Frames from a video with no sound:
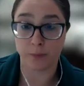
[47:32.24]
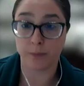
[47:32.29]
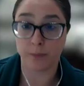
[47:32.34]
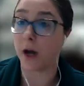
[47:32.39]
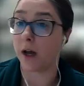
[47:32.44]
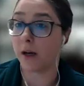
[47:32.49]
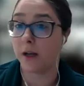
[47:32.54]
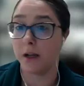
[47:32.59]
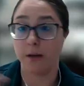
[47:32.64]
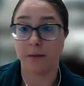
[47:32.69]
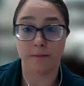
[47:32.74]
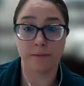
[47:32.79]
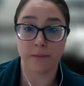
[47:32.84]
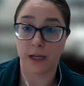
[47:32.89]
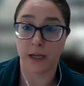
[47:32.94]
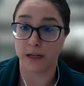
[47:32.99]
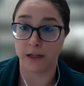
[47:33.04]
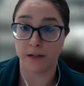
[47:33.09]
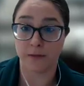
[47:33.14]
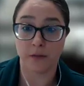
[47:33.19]
on a
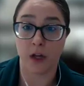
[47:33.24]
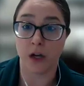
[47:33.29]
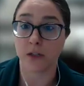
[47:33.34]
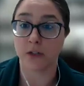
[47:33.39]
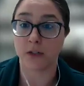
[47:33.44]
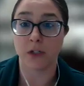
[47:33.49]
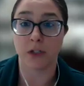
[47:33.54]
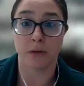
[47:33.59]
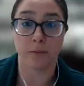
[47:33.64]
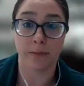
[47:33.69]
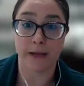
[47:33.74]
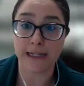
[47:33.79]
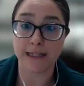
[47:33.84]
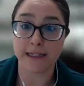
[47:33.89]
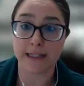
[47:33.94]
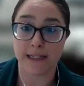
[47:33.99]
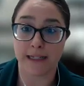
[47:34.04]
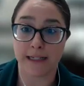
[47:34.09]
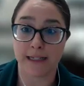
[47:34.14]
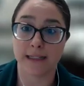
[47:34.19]
kind of long-term
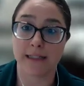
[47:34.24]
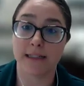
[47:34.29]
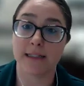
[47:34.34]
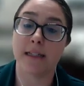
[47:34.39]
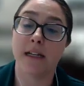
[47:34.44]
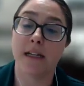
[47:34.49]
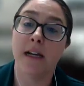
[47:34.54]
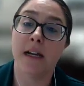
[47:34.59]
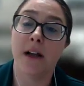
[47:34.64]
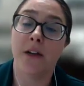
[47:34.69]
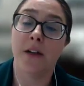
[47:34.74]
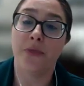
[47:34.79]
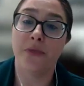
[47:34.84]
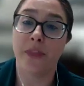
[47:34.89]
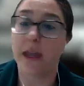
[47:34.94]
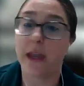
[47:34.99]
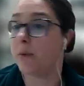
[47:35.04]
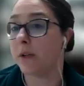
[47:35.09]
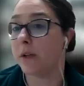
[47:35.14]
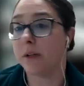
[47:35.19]
basis,
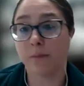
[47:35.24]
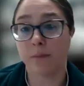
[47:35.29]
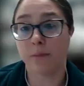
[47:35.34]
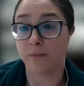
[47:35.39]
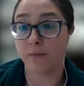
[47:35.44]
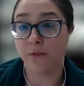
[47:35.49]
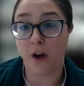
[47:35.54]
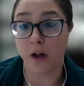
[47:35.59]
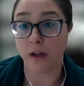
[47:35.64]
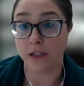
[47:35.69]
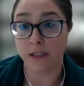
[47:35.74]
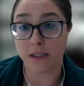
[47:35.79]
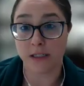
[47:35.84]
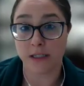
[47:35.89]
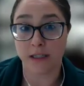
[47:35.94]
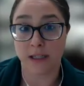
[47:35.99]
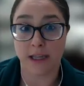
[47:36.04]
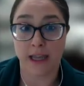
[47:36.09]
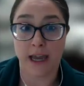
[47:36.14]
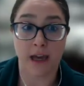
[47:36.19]
they wouldn't fall
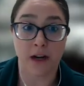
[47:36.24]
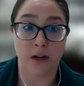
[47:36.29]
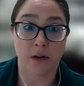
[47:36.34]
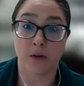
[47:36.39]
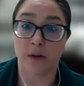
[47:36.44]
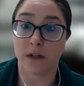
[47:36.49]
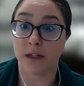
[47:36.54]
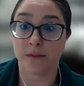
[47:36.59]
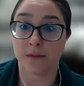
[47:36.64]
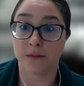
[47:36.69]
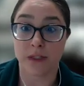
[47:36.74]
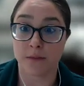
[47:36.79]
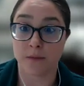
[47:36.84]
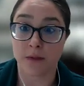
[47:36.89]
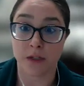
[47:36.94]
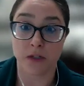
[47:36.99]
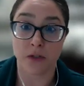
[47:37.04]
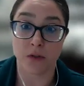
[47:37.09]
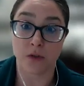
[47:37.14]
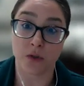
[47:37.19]
into the category of
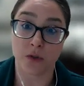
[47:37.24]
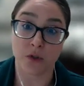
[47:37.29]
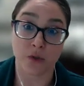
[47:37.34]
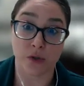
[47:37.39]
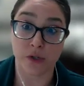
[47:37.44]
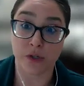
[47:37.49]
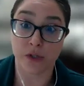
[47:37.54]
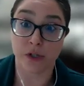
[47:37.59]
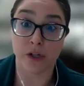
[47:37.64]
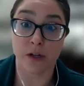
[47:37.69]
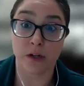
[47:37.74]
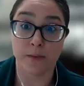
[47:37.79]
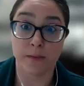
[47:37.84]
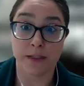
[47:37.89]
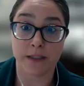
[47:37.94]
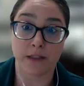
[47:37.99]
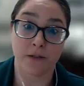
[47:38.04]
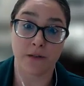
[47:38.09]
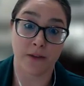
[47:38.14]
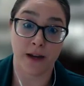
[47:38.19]
substitute or short-term
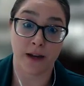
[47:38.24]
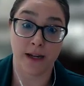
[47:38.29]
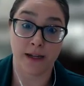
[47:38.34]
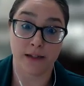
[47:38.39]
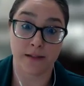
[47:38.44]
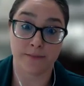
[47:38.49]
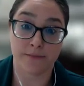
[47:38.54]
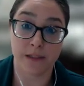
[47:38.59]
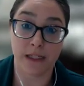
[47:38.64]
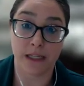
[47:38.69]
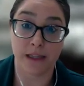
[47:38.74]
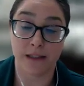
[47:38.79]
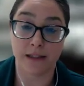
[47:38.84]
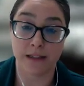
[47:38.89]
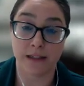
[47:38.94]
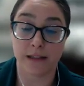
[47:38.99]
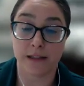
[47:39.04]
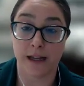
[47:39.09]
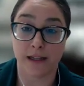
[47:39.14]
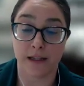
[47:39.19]
as defined in
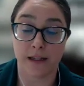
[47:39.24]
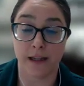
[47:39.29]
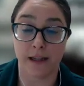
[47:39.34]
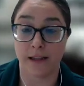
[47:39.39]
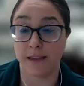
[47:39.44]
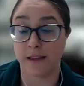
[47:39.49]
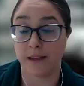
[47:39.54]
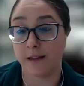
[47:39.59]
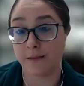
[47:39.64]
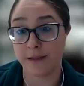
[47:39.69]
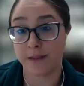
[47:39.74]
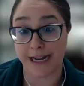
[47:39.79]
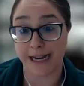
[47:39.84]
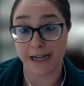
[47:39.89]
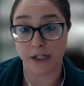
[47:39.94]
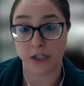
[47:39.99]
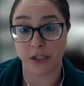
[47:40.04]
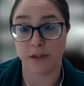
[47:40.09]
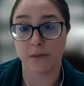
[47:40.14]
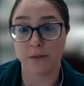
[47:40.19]
the
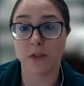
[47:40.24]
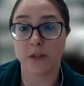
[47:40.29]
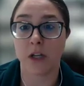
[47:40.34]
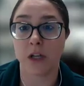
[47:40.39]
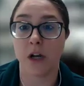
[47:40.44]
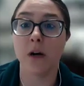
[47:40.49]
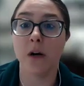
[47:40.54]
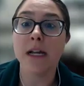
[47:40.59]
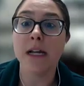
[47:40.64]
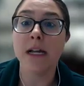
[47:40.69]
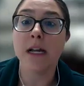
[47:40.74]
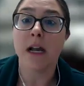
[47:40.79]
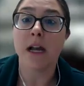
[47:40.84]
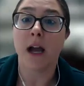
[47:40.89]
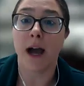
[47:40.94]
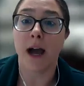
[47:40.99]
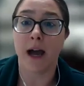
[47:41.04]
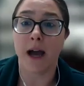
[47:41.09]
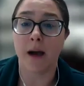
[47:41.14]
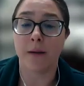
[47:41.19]
statute. So
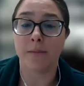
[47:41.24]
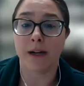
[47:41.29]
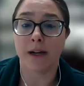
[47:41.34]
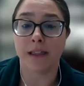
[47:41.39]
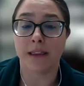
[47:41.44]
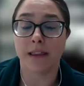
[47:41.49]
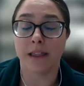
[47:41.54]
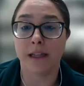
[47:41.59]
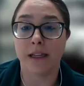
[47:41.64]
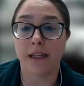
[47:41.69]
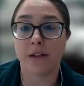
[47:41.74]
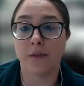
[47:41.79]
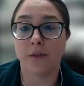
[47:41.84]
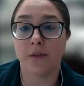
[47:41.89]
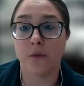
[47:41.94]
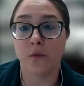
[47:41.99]
I think